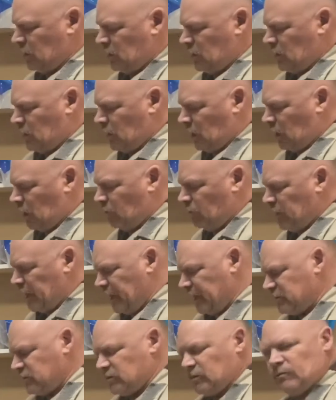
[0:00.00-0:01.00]
I'll make
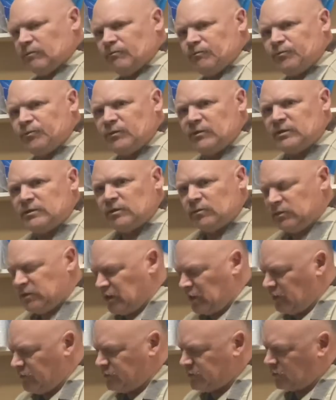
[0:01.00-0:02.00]
some
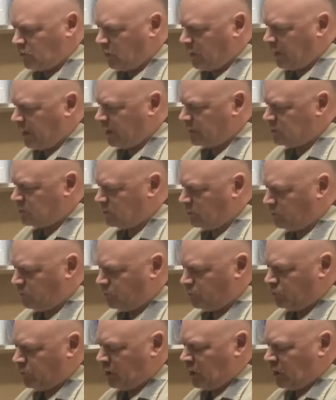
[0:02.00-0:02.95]
teeth. So I had some